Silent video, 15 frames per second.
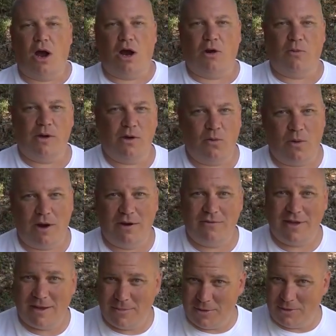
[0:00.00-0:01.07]
Are we aware of
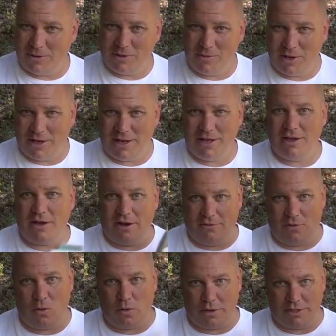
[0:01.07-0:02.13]
the A B D L community?
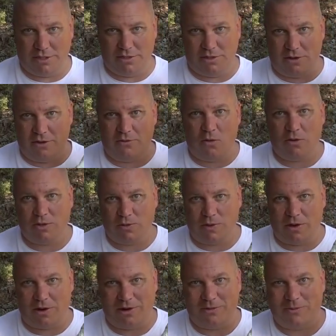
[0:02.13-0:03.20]
Of course. Of course
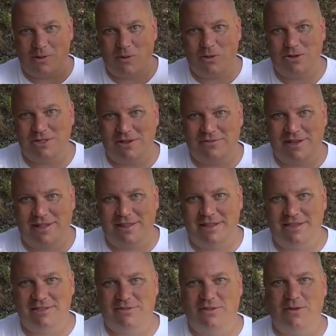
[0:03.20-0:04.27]
we are. We order stuff like
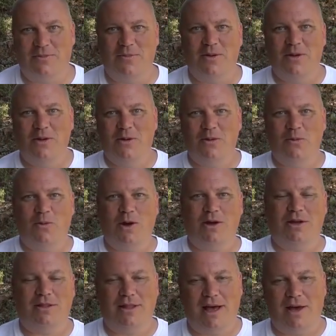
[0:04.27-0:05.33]
this from
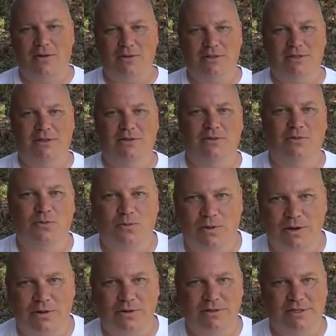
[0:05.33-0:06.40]
Wearing Clouds and
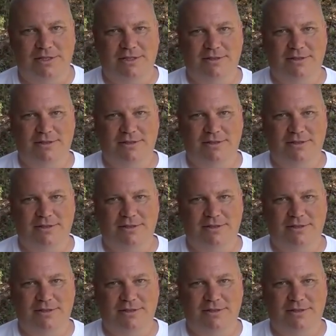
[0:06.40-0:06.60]
Rears.